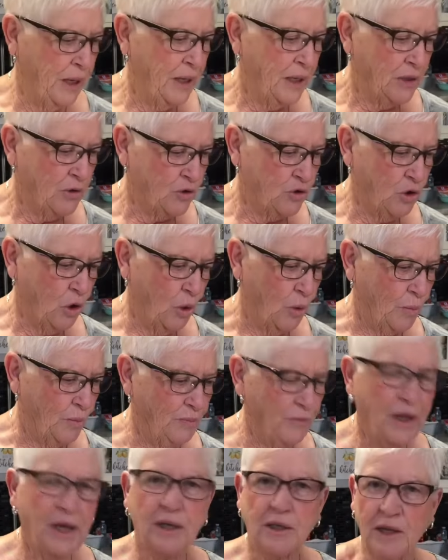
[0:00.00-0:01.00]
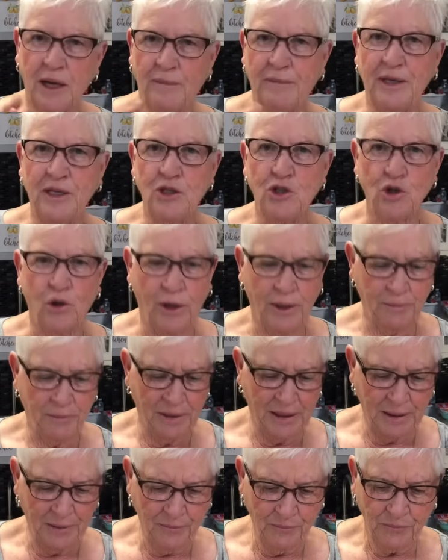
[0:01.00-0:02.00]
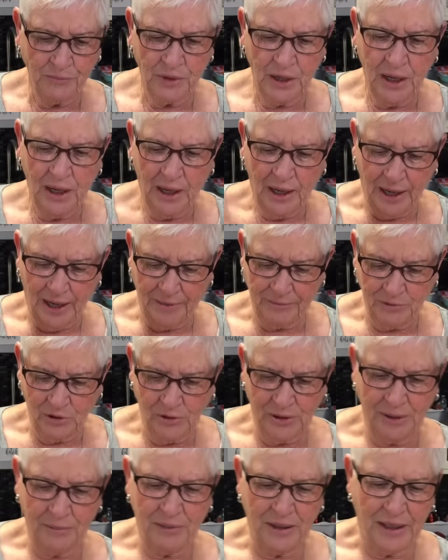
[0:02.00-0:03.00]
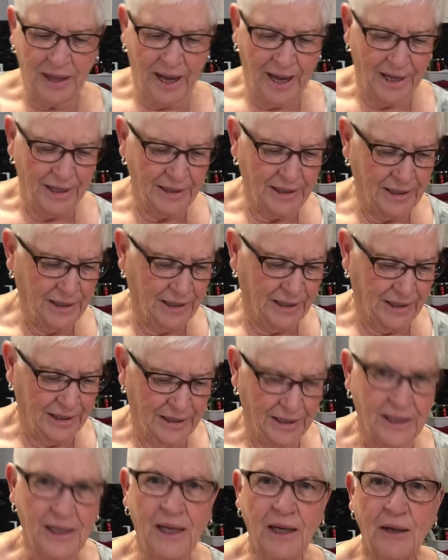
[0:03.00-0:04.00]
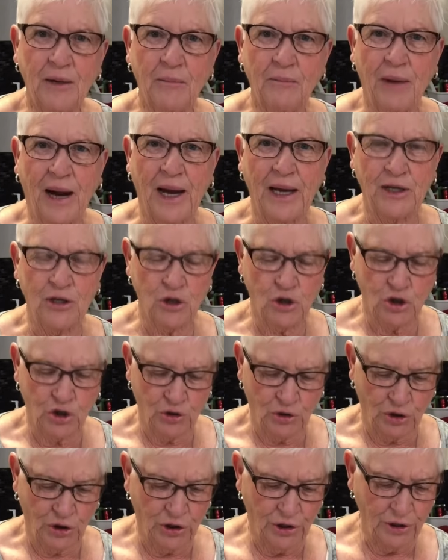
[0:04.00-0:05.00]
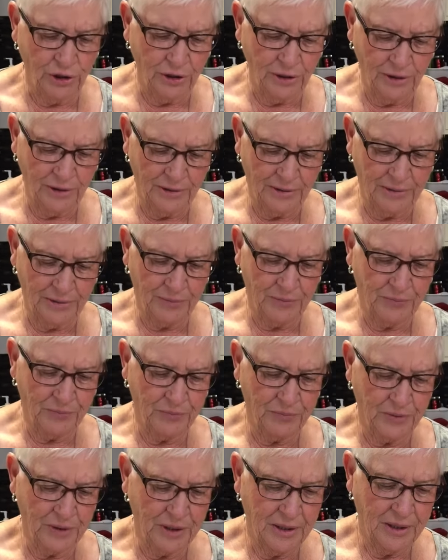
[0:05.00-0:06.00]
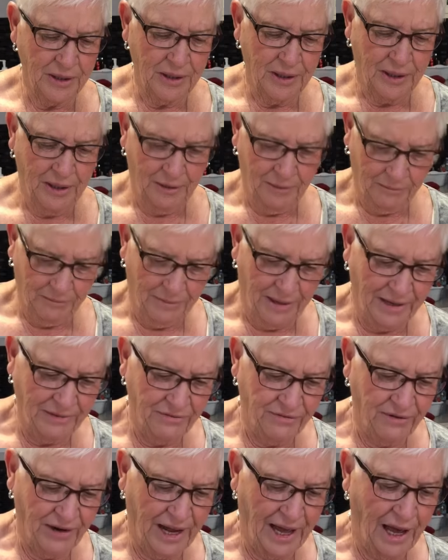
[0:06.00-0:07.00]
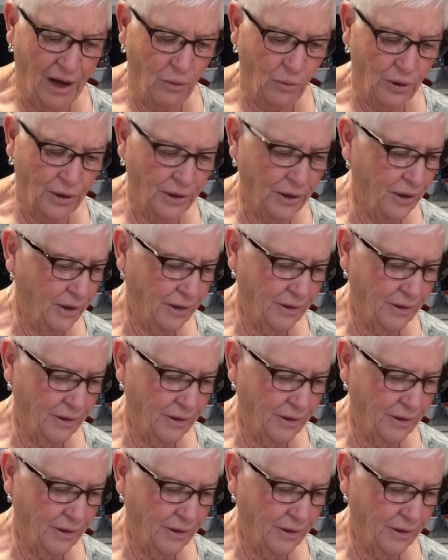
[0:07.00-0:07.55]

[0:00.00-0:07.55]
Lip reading: So come and join me. I'm going to be adding in my sugar, my flour,